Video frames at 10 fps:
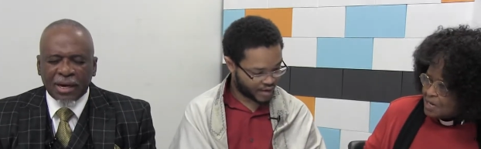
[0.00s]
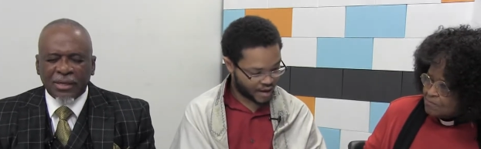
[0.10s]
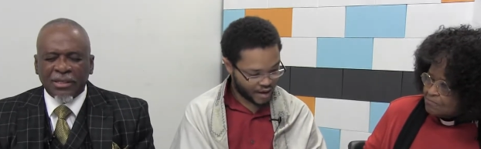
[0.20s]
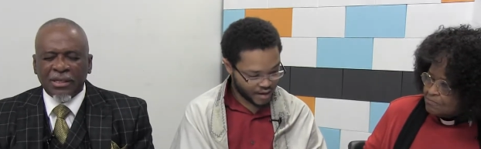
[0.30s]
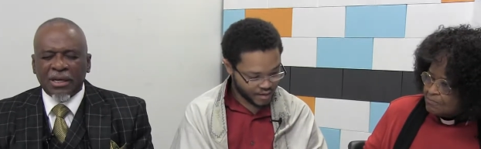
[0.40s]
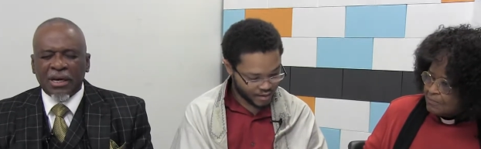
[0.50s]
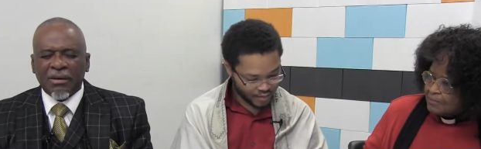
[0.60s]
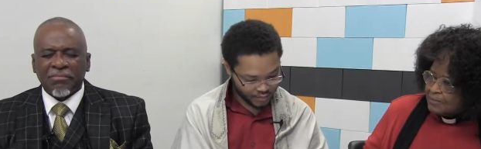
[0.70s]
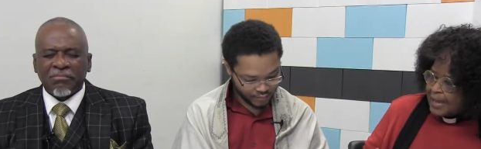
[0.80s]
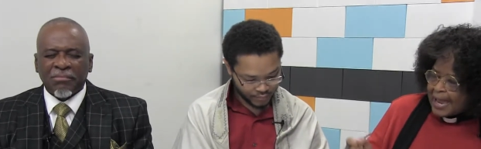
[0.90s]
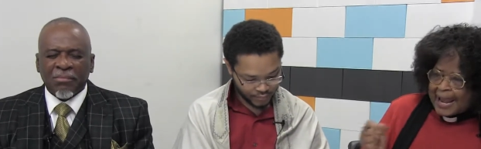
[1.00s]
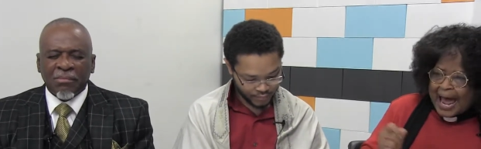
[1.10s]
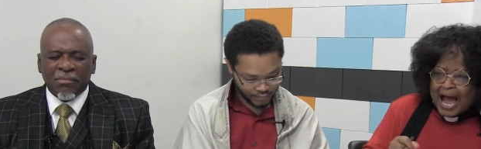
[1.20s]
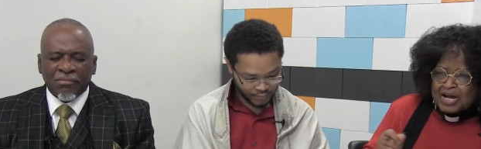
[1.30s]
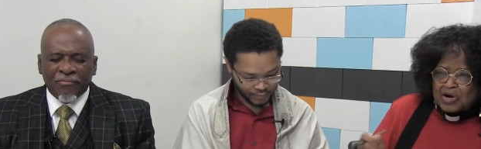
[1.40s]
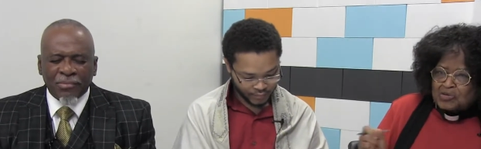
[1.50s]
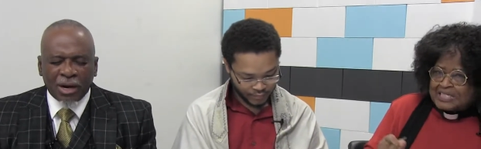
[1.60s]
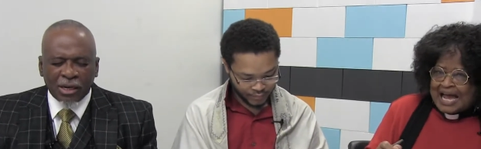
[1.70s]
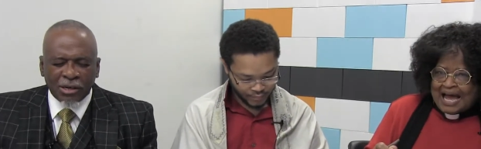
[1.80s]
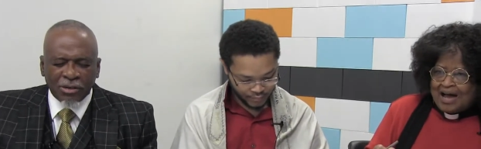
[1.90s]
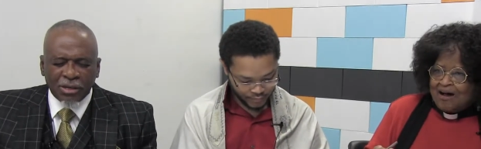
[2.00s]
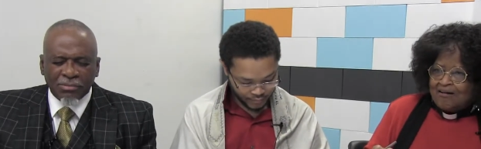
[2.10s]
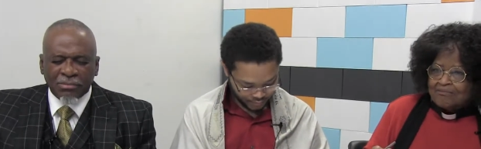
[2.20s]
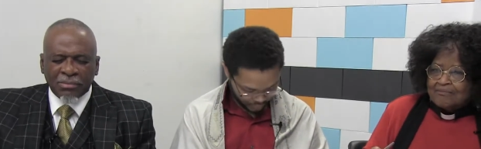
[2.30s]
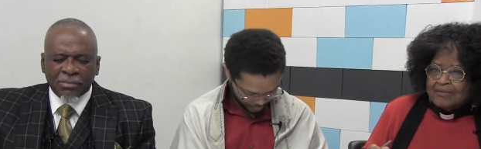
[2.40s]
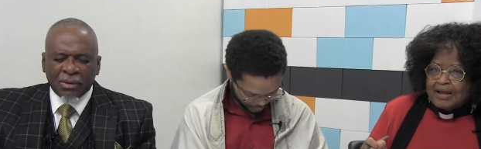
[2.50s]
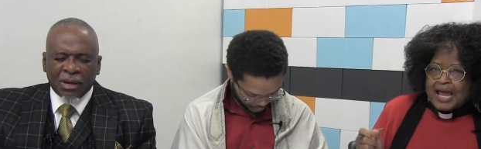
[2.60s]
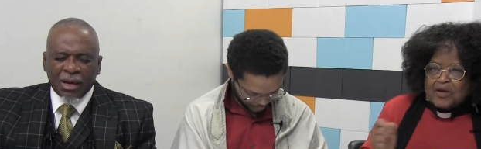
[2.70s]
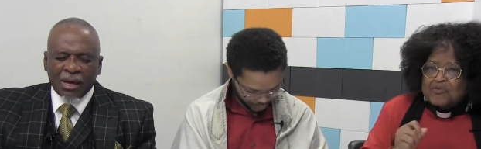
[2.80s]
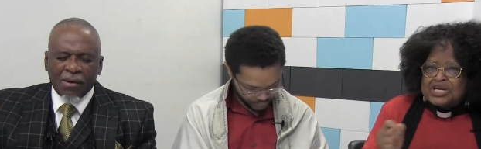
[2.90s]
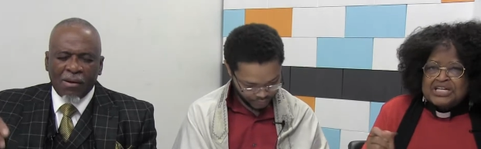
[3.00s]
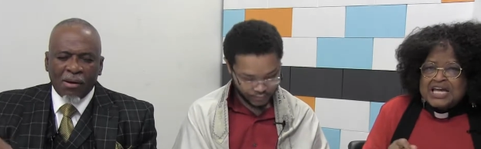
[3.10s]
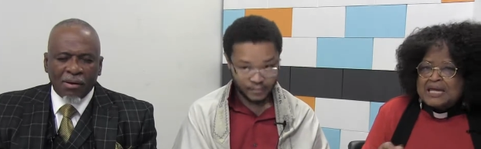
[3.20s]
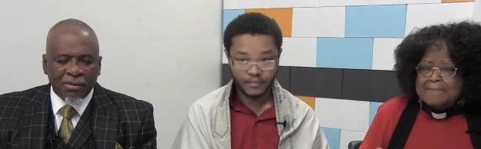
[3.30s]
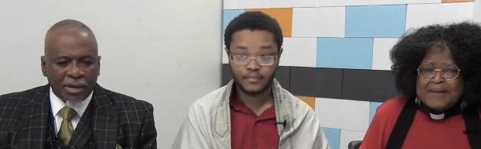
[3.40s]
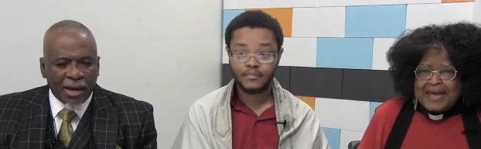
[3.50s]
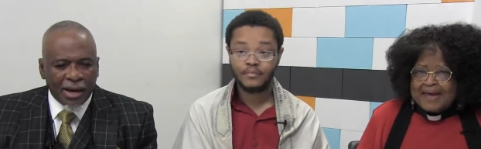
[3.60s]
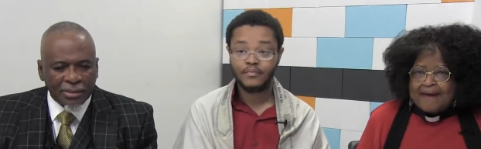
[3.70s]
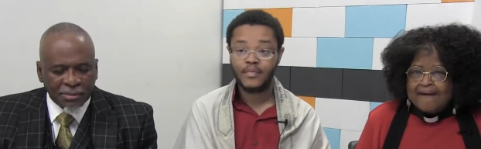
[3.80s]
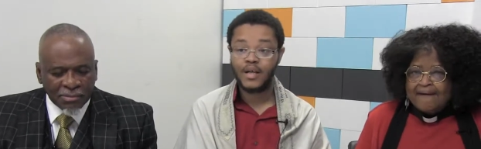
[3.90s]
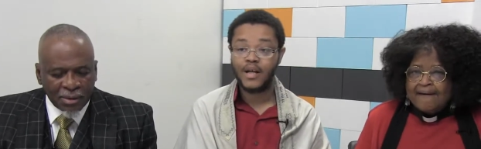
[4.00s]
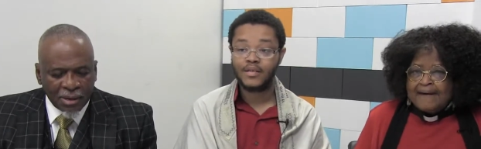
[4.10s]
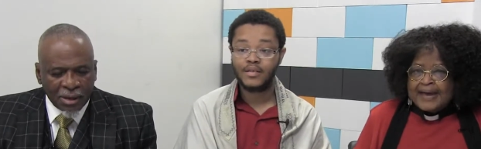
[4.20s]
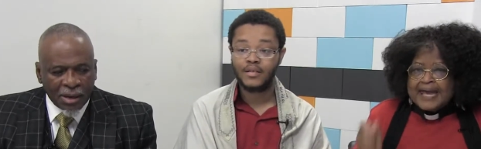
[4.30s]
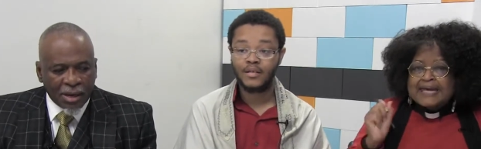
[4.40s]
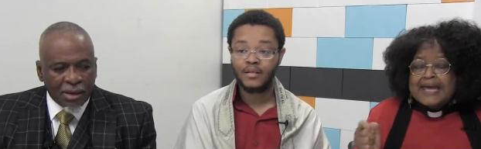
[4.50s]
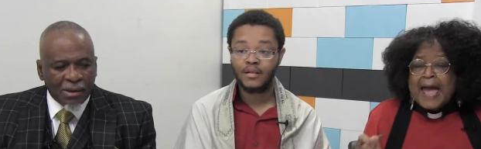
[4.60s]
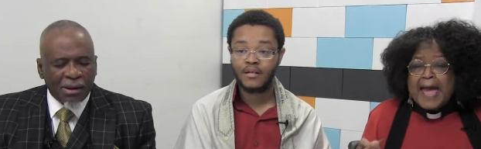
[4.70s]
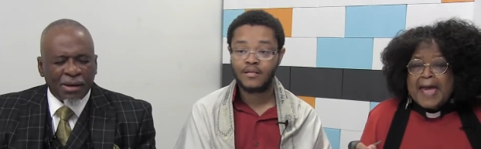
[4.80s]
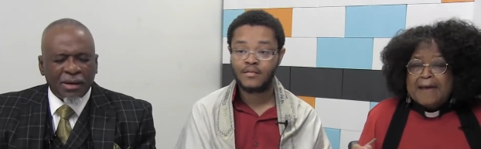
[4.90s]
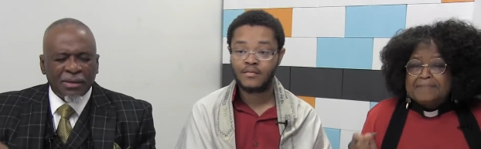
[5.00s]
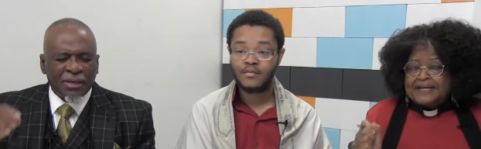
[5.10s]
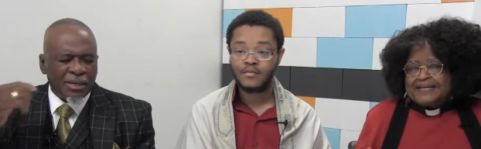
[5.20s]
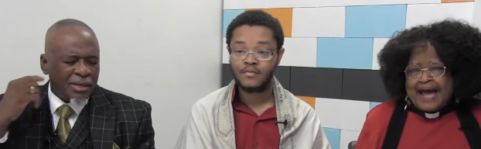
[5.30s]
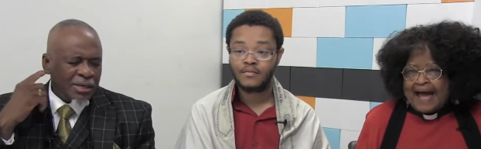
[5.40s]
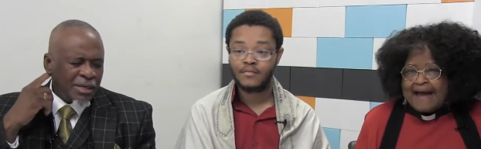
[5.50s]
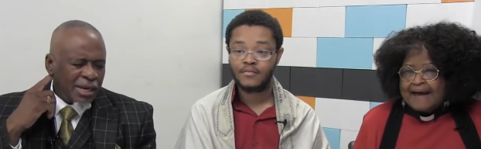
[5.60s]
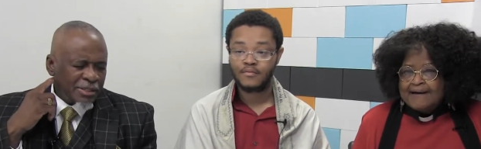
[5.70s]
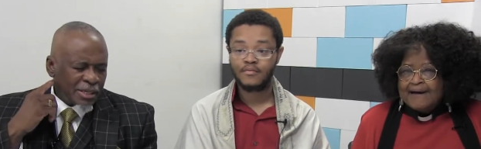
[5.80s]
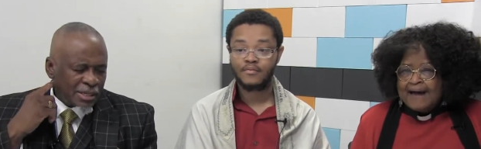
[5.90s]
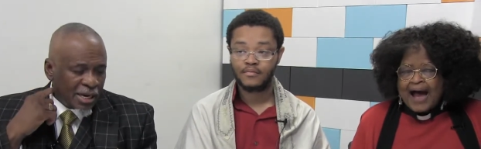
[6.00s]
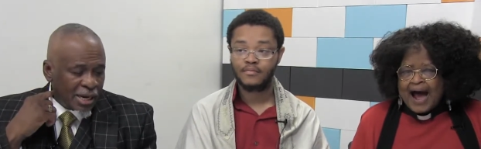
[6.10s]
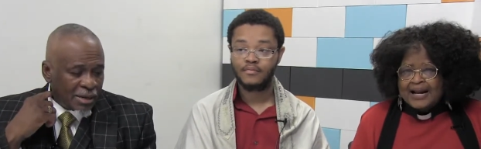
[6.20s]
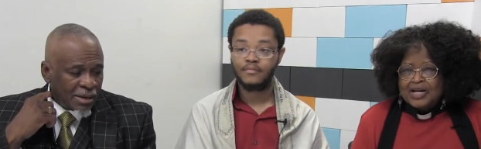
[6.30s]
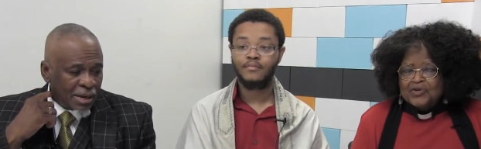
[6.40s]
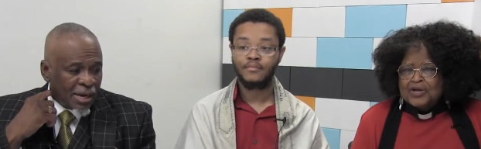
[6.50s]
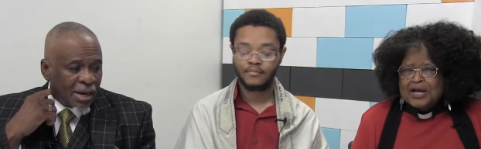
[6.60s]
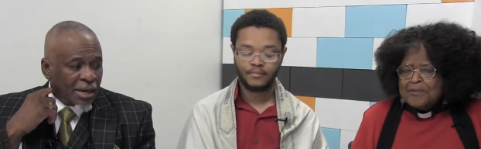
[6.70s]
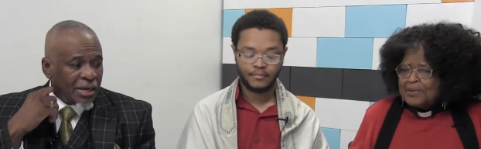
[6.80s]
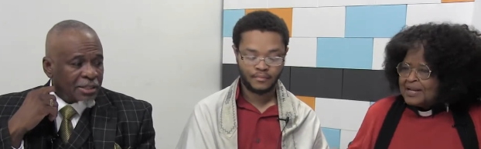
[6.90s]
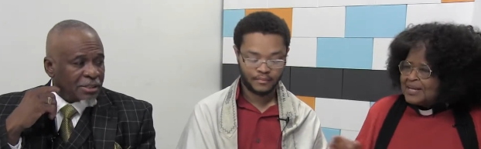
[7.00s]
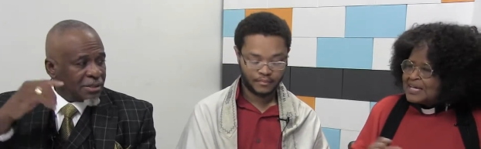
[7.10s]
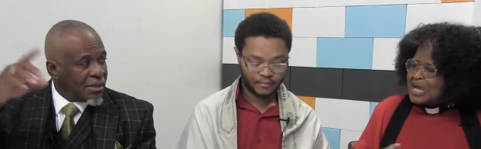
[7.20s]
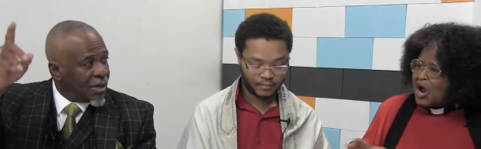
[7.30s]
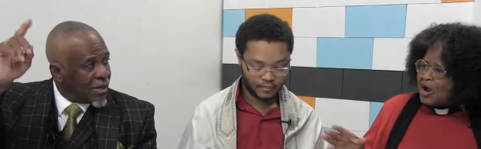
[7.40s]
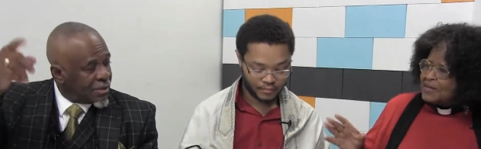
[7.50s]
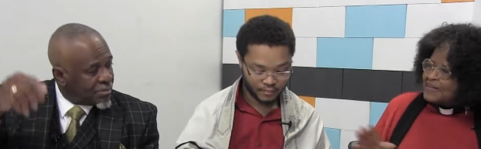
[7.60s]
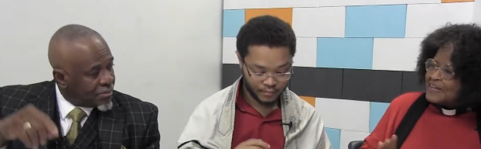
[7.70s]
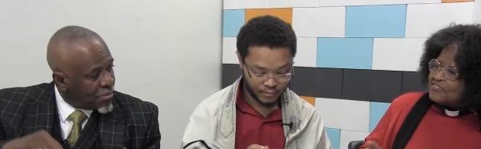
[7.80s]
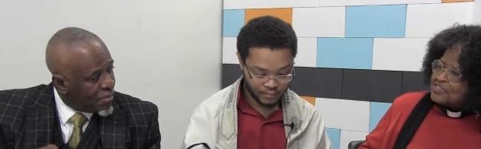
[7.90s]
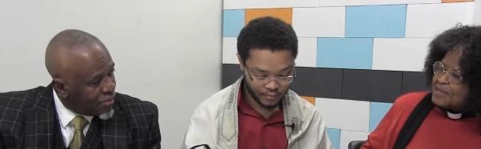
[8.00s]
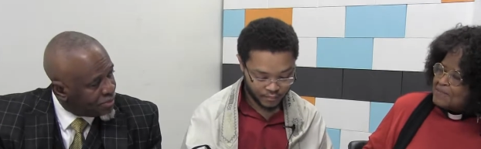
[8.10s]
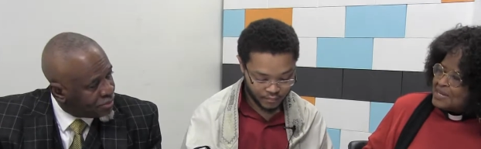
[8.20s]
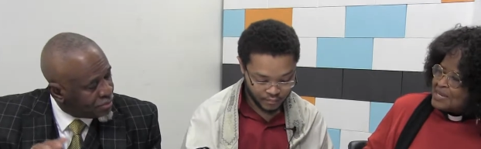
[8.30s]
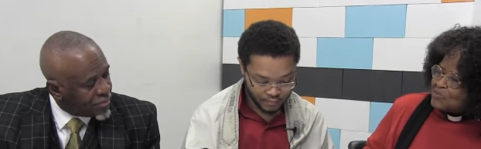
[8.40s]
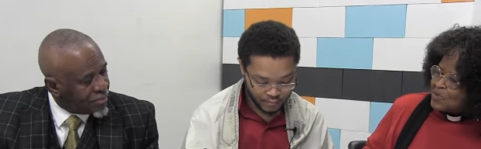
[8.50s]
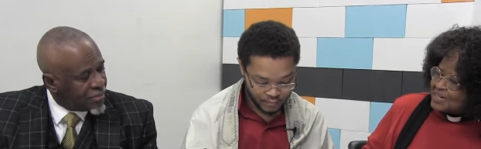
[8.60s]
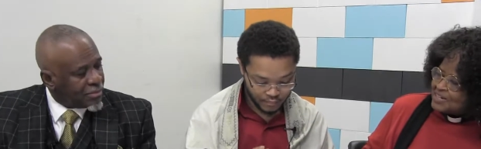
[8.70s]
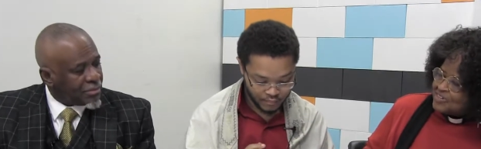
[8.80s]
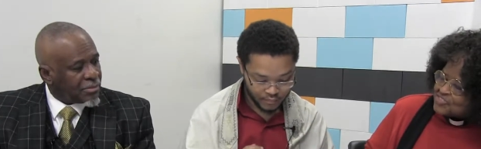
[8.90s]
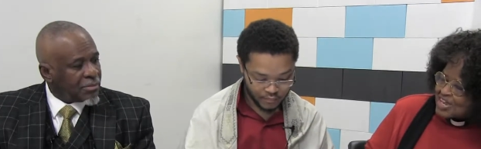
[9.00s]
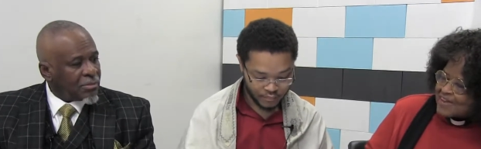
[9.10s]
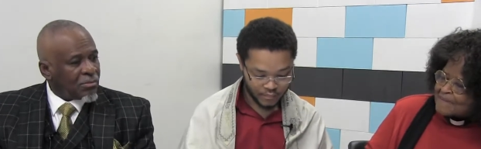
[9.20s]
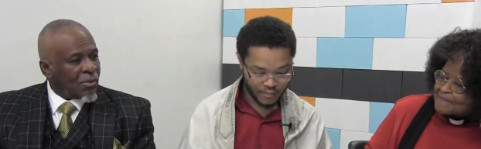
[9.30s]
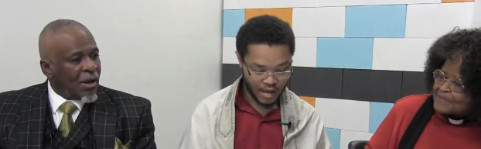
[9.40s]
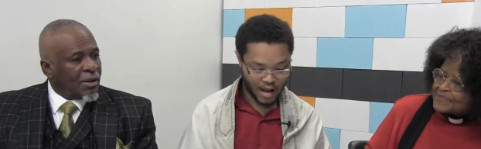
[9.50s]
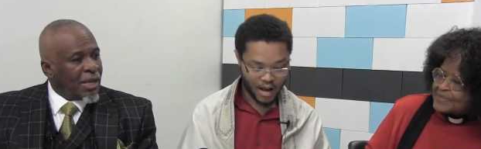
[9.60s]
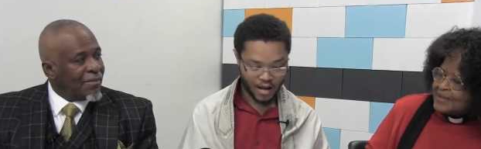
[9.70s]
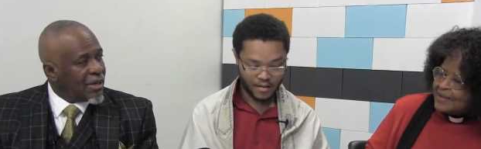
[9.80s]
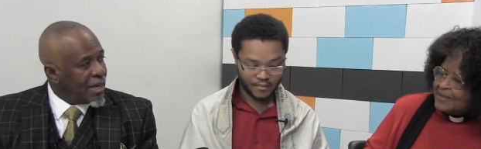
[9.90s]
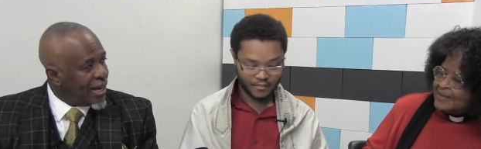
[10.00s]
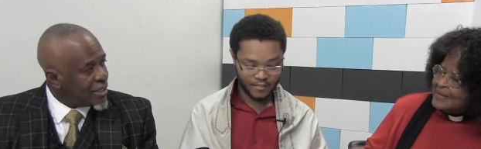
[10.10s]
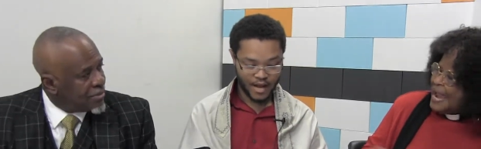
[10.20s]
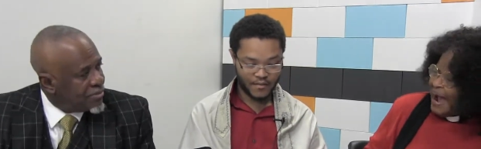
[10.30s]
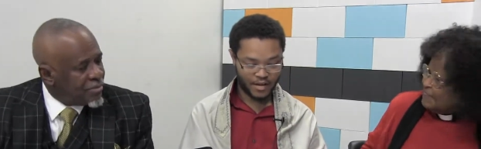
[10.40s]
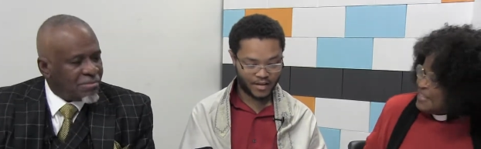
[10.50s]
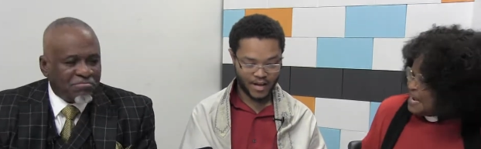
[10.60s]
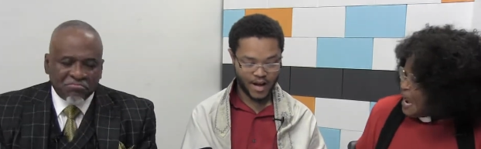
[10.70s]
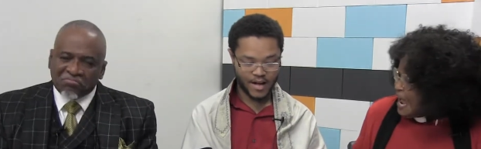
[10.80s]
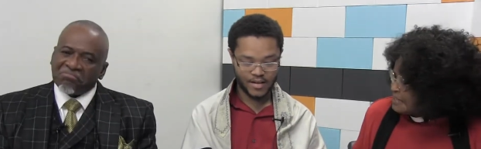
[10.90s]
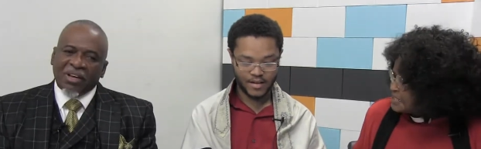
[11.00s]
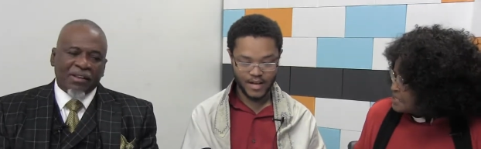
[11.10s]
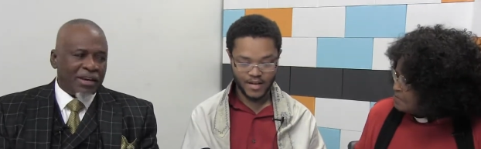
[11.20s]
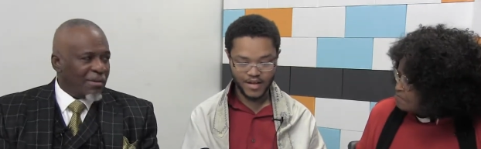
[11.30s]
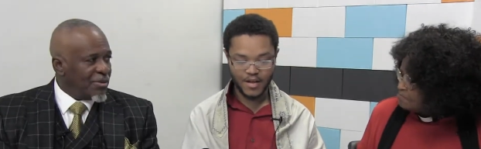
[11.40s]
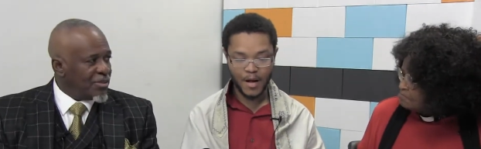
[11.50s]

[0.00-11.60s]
Speaker 1: Yes, yes, he did. And I'll go down. Hallelujah and redeem man. Yes. yes. He came to die.
Speaker 2: Yes, he did. Hallelujah. And but in
Speaker 1: the Garden of Gethsemane, mm -hmm. what did he say?
Speaker 2: Ah. Nevertheless. Nevertheless. In the name